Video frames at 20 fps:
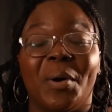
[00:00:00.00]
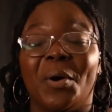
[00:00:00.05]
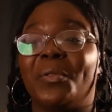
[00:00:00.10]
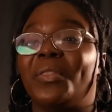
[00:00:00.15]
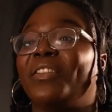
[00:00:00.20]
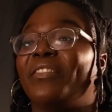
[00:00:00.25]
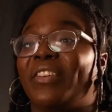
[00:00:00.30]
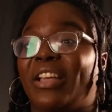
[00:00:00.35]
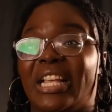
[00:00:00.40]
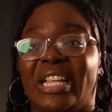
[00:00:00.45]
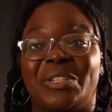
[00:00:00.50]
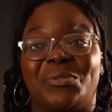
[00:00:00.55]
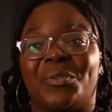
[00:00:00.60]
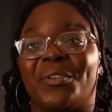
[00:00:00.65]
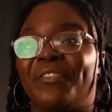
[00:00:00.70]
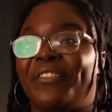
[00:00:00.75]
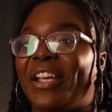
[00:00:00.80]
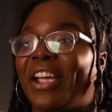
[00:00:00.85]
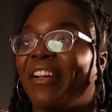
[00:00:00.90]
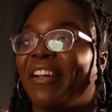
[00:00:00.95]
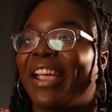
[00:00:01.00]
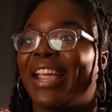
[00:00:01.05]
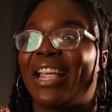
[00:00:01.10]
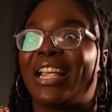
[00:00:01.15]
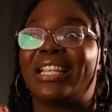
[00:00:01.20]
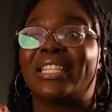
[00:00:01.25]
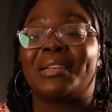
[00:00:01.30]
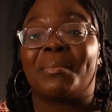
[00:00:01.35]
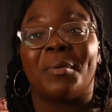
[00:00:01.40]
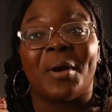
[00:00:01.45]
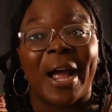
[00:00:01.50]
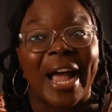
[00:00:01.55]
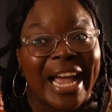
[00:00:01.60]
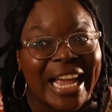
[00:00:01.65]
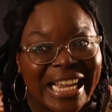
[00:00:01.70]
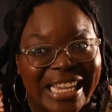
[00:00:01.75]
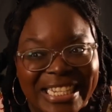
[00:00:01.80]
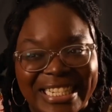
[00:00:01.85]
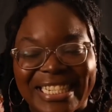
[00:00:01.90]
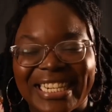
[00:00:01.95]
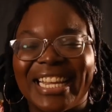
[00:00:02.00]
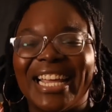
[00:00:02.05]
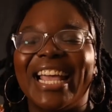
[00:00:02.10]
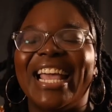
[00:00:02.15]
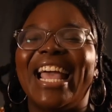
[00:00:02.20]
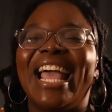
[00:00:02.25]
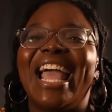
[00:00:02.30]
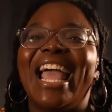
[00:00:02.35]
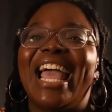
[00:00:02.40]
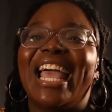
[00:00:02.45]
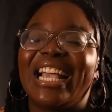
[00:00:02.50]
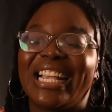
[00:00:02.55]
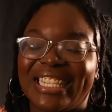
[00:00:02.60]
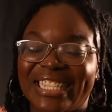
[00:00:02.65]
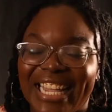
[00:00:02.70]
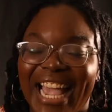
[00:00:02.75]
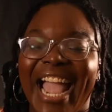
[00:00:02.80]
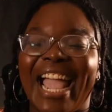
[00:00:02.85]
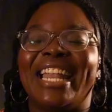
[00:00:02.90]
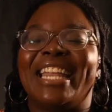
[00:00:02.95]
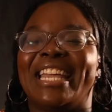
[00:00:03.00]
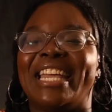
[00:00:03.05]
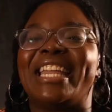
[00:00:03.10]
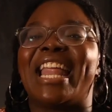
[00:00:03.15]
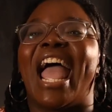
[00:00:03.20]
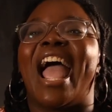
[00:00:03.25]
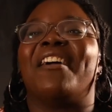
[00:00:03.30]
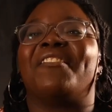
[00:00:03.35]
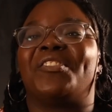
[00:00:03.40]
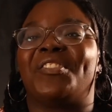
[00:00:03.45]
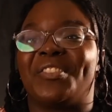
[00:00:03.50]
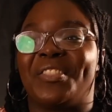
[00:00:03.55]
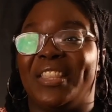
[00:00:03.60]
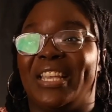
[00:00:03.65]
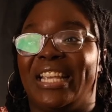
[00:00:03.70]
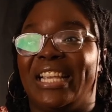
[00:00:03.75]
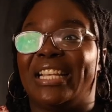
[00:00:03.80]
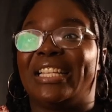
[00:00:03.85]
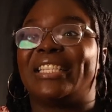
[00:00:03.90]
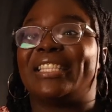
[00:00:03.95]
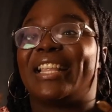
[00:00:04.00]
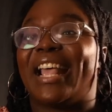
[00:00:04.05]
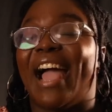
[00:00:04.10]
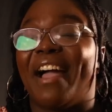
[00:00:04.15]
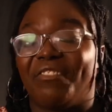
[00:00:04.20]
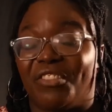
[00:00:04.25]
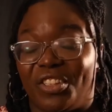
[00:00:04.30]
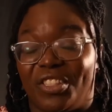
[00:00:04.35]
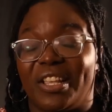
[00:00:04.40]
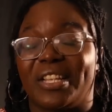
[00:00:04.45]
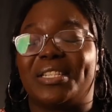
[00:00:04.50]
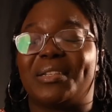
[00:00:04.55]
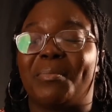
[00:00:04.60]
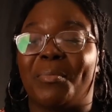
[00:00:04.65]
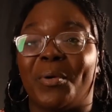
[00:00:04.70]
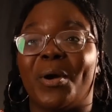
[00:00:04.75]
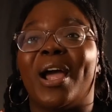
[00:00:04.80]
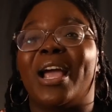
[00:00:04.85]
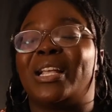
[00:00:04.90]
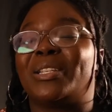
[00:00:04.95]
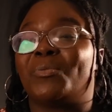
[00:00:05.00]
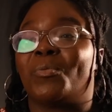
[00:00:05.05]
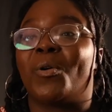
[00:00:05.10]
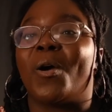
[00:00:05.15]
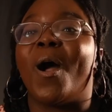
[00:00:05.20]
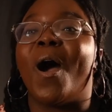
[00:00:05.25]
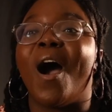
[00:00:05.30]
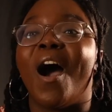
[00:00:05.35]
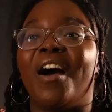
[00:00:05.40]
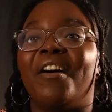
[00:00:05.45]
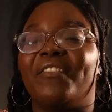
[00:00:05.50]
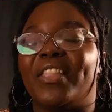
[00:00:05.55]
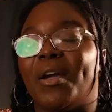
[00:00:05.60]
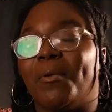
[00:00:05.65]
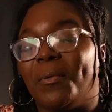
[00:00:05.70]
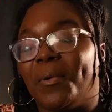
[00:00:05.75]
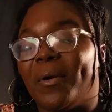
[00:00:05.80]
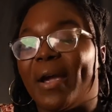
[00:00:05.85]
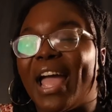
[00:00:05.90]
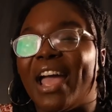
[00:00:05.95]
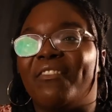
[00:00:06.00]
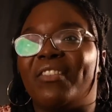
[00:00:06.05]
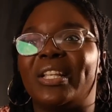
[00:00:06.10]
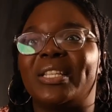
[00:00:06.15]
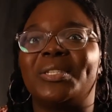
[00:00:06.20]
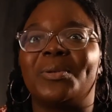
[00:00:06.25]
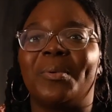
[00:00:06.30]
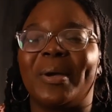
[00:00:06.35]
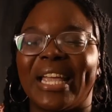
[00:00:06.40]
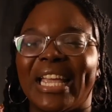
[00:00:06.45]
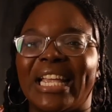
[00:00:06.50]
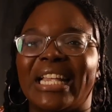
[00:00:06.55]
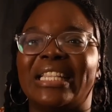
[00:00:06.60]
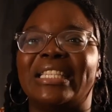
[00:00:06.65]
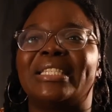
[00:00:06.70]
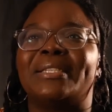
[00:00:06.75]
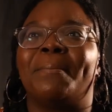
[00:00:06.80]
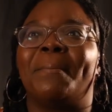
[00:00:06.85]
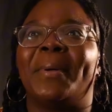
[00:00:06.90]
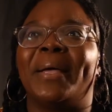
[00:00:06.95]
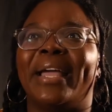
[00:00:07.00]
both of us were very surprised, excited after the surprise wore off that we were having twins.